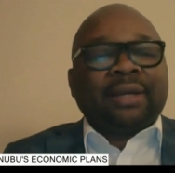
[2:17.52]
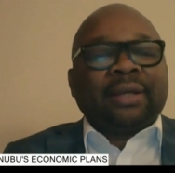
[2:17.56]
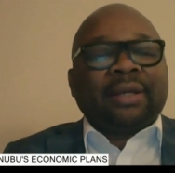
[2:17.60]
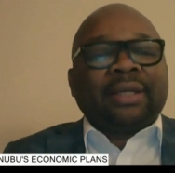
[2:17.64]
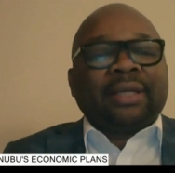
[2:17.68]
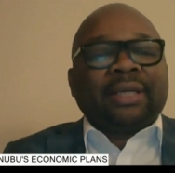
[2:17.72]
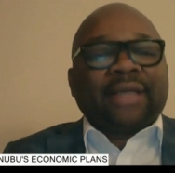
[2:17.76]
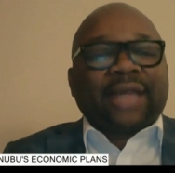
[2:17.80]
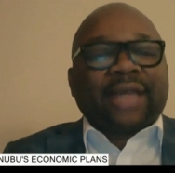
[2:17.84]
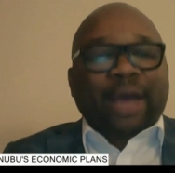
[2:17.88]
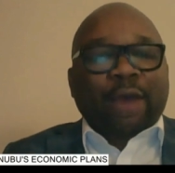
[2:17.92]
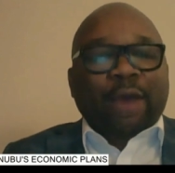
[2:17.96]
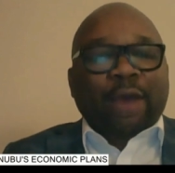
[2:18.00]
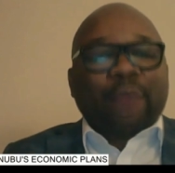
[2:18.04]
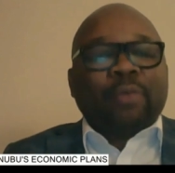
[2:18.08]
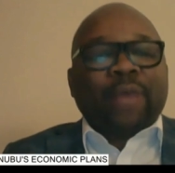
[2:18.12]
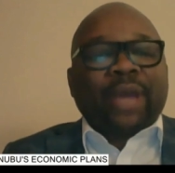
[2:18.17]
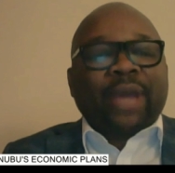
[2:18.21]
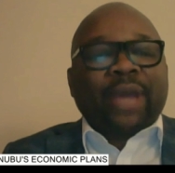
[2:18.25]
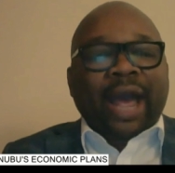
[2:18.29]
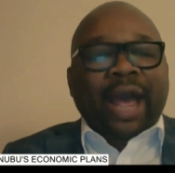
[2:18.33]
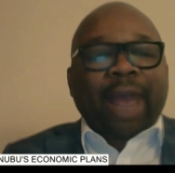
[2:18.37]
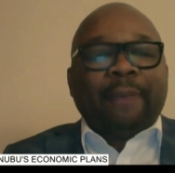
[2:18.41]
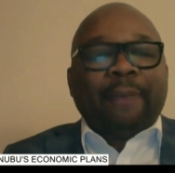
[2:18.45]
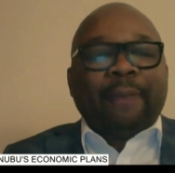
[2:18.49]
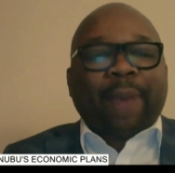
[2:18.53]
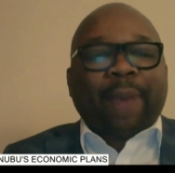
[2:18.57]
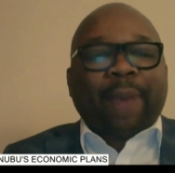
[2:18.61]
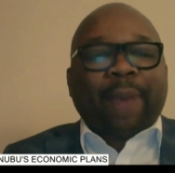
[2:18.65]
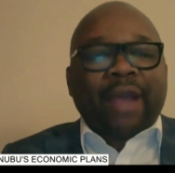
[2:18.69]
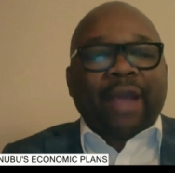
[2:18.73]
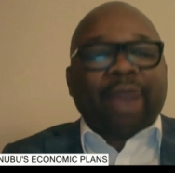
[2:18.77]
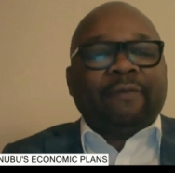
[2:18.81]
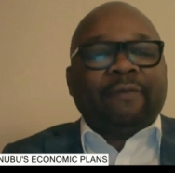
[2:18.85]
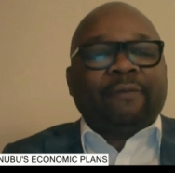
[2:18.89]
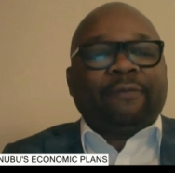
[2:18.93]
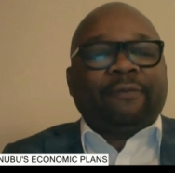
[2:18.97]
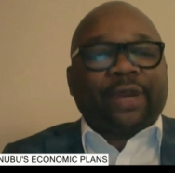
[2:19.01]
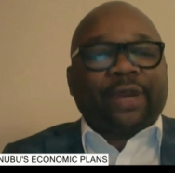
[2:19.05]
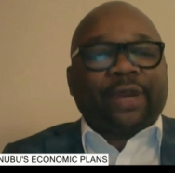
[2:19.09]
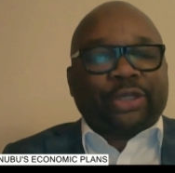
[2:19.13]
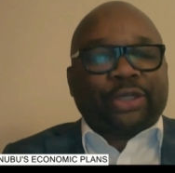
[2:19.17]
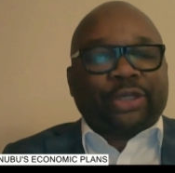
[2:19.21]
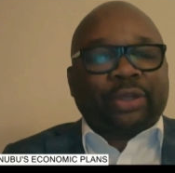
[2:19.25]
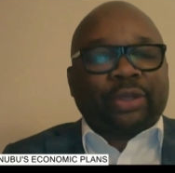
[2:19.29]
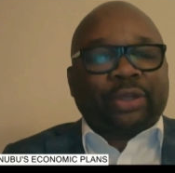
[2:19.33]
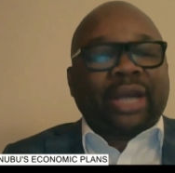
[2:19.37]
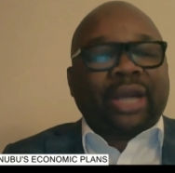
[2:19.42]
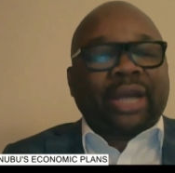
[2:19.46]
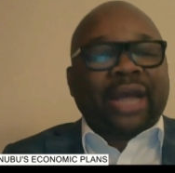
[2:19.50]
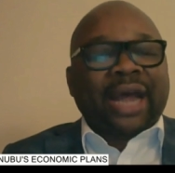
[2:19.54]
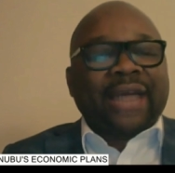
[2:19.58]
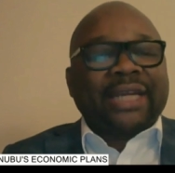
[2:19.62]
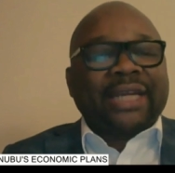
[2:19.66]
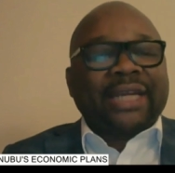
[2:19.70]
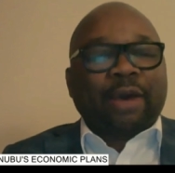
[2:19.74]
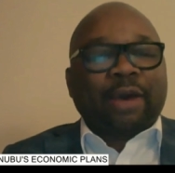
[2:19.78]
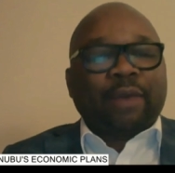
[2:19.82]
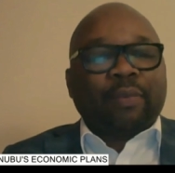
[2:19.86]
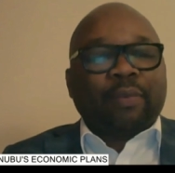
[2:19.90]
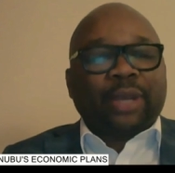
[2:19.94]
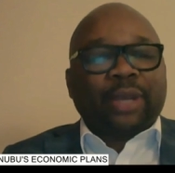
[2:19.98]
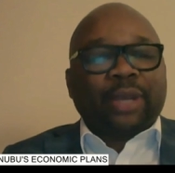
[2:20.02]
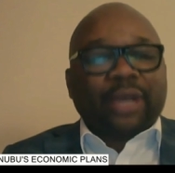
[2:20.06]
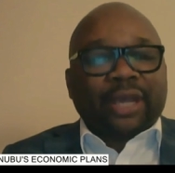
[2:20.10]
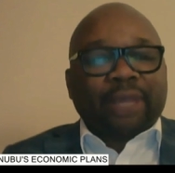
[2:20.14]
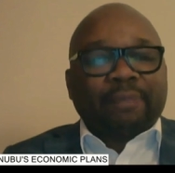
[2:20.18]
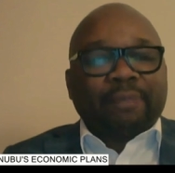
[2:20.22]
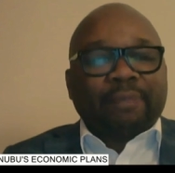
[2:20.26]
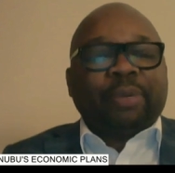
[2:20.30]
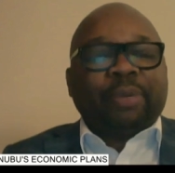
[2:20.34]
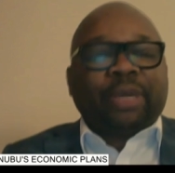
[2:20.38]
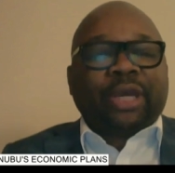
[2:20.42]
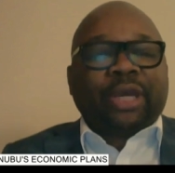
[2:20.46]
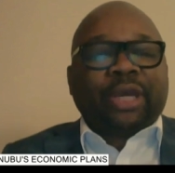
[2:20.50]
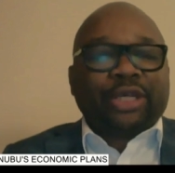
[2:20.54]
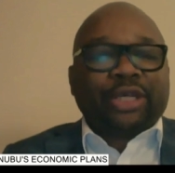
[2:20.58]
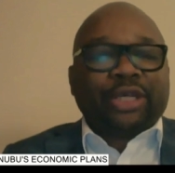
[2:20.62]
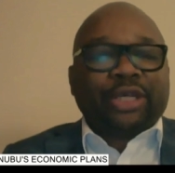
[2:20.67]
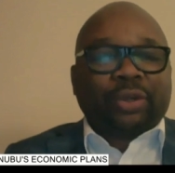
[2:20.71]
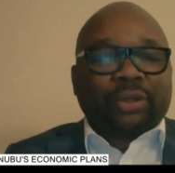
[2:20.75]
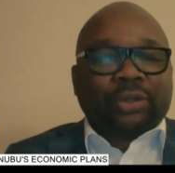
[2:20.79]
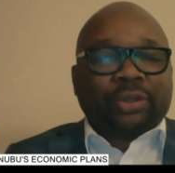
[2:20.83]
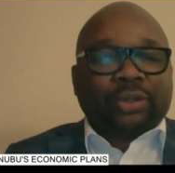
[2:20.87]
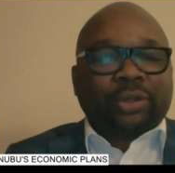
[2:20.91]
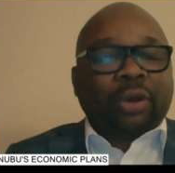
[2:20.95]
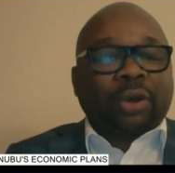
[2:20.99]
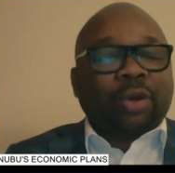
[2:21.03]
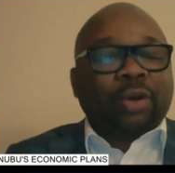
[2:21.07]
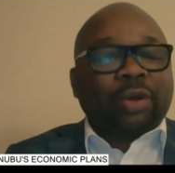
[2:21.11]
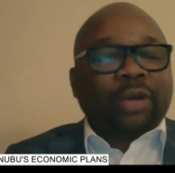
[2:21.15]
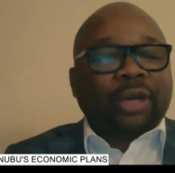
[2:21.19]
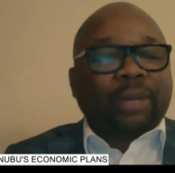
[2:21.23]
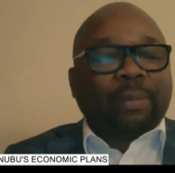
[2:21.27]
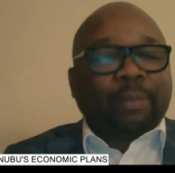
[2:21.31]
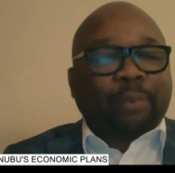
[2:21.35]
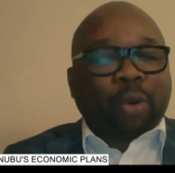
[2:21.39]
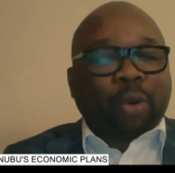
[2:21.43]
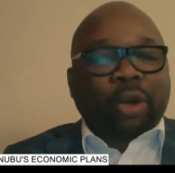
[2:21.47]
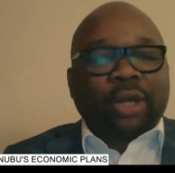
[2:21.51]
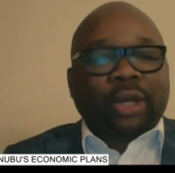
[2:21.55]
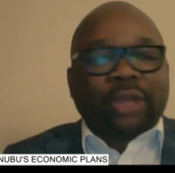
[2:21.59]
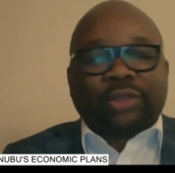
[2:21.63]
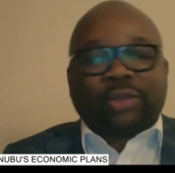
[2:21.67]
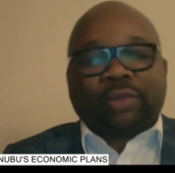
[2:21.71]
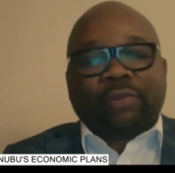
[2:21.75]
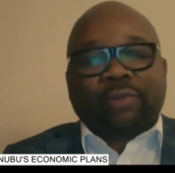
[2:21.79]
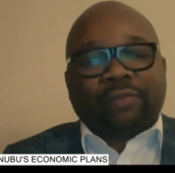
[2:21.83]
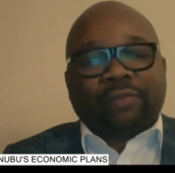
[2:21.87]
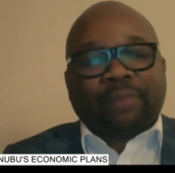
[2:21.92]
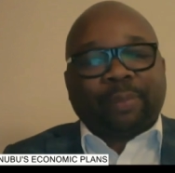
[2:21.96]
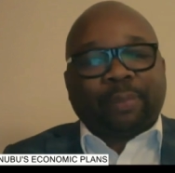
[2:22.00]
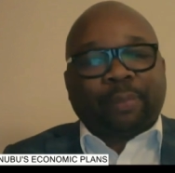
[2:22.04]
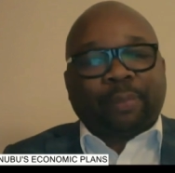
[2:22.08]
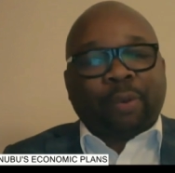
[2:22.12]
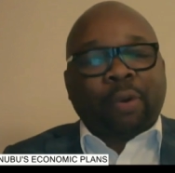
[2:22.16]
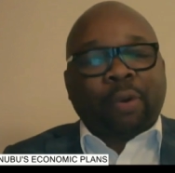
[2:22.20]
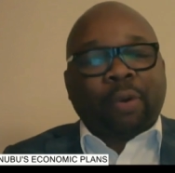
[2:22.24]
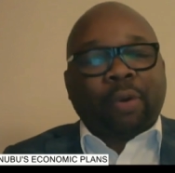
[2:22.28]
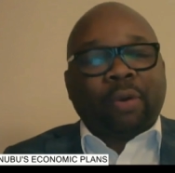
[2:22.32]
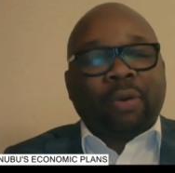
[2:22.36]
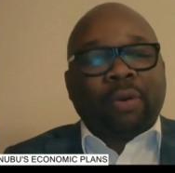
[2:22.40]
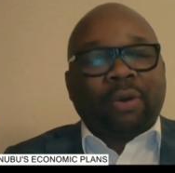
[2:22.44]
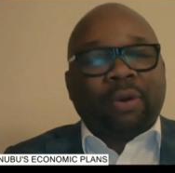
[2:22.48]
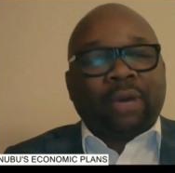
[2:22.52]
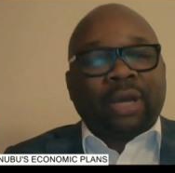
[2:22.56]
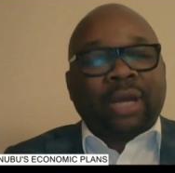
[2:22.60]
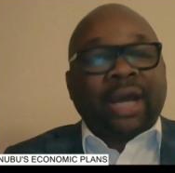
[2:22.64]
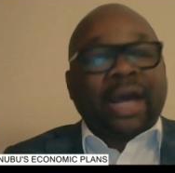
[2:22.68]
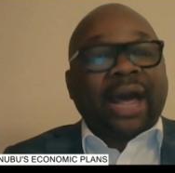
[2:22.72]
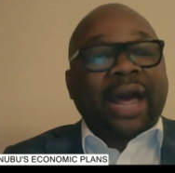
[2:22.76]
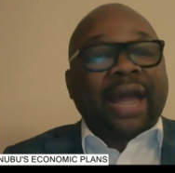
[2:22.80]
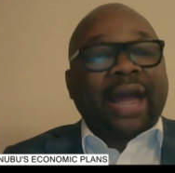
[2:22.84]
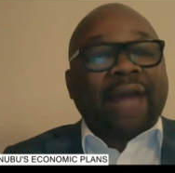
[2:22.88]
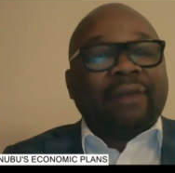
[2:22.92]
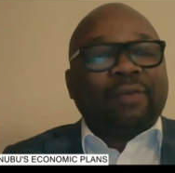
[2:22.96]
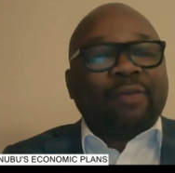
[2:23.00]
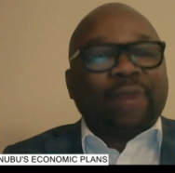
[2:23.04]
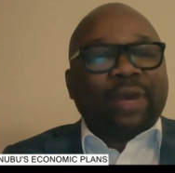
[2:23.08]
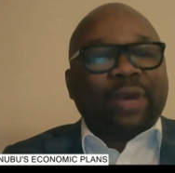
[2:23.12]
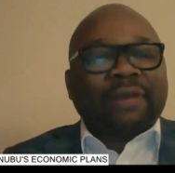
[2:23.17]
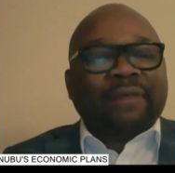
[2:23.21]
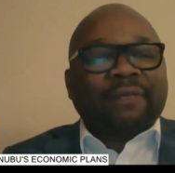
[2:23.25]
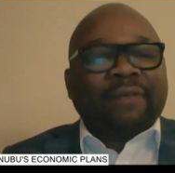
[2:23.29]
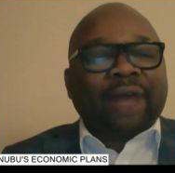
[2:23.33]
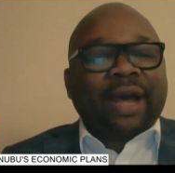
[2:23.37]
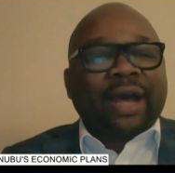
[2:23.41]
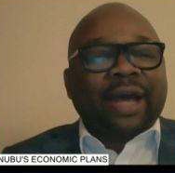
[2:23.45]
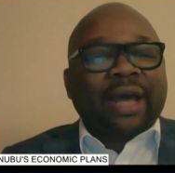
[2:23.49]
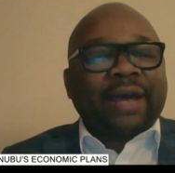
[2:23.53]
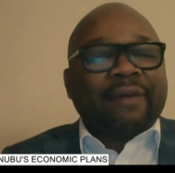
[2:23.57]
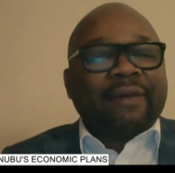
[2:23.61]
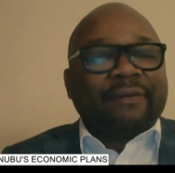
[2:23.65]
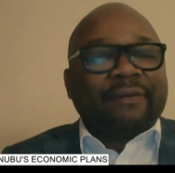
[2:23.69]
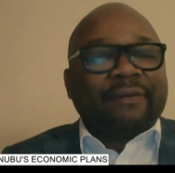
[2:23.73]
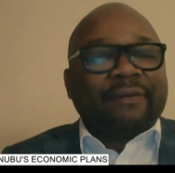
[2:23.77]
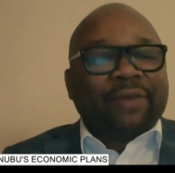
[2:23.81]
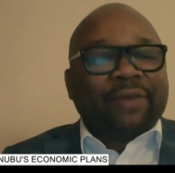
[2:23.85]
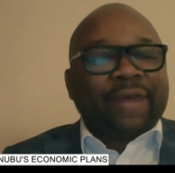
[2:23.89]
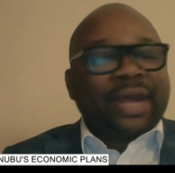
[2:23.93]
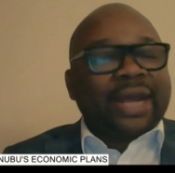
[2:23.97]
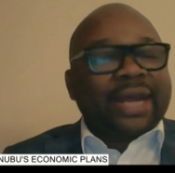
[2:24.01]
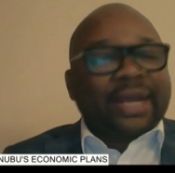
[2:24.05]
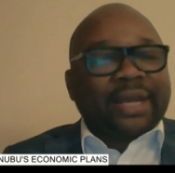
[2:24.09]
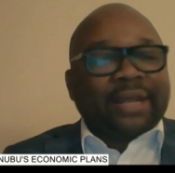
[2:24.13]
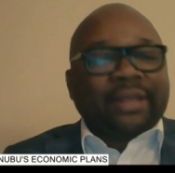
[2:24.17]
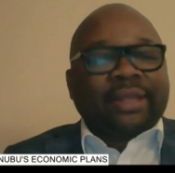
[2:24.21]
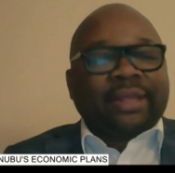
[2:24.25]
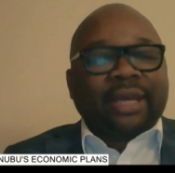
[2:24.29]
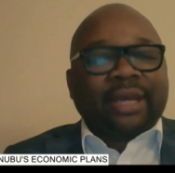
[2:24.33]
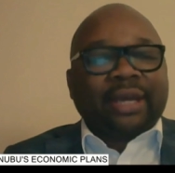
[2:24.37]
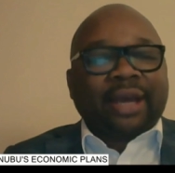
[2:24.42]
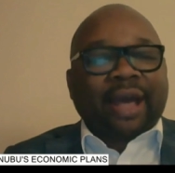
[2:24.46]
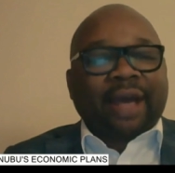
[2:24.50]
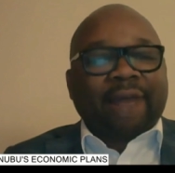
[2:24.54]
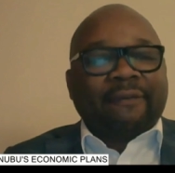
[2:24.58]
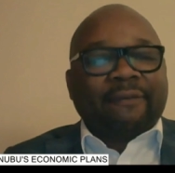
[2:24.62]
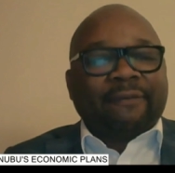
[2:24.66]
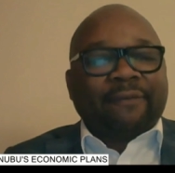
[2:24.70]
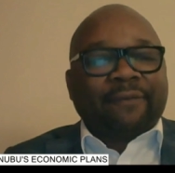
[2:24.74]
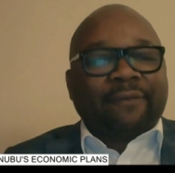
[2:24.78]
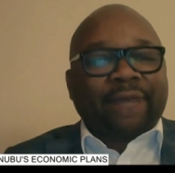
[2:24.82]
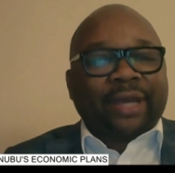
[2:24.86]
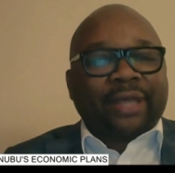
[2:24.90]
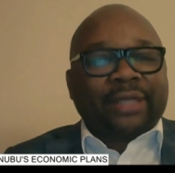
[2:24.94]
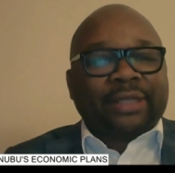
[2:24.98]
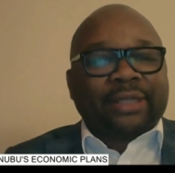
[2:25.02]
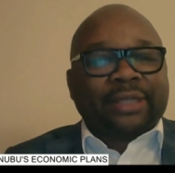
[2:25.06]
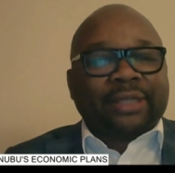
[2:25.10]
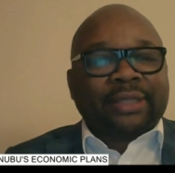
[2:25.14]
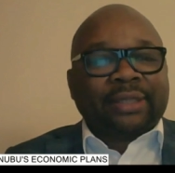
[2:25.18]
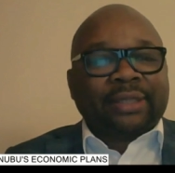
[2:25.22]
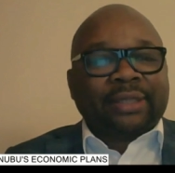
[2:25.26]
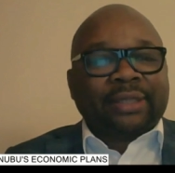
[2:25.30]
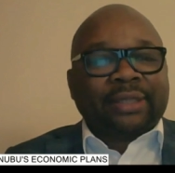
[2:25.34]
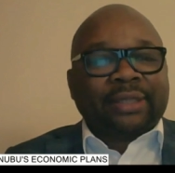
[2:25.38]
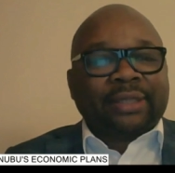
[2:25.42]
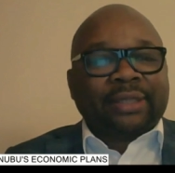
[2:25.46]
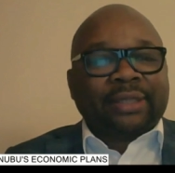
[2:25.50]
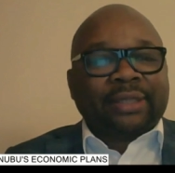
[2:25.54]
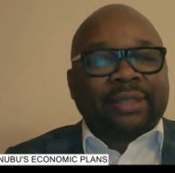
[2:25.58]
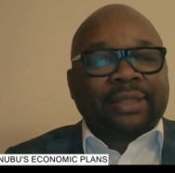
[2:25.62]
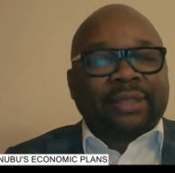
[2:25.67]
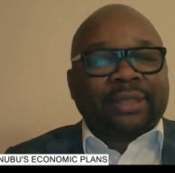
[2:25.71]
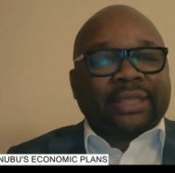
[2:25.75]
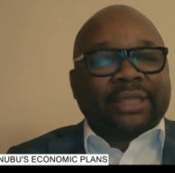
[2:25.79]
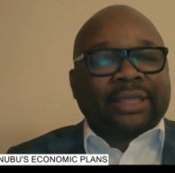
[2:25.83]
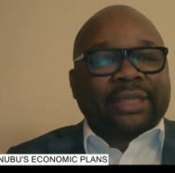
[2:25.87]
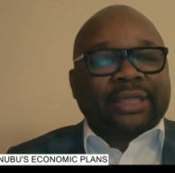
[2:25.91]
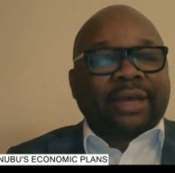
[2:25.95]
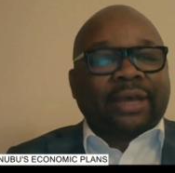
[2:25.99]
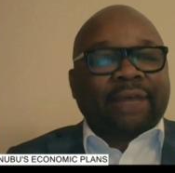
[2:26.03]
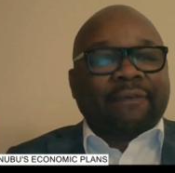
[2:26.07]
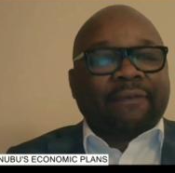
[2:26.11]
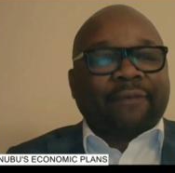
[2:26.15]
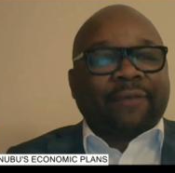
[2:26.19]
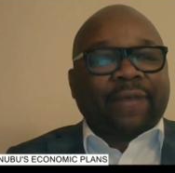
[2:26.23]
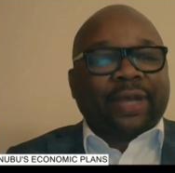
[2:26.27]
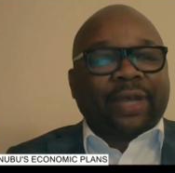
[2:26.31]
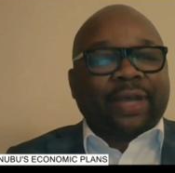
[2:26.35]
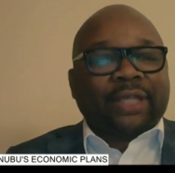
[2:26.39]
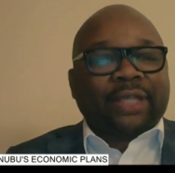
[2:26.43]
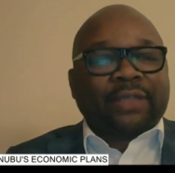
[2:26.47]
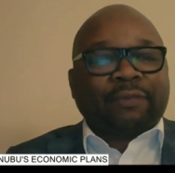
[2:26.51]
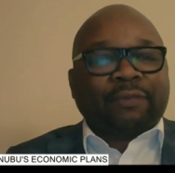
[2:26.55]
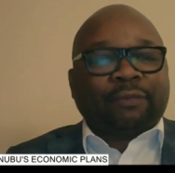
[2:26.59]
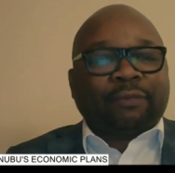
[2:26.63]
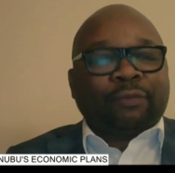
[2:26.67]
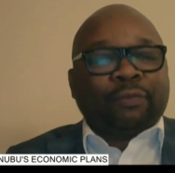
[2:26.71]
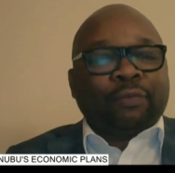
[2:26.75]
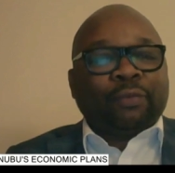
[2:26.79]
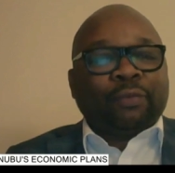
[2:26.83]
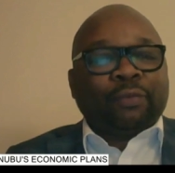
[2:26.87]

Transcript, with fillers: there will be hyperinflation and there will be implications on the poorest of the poor. And whenever anything affects prices, affects food,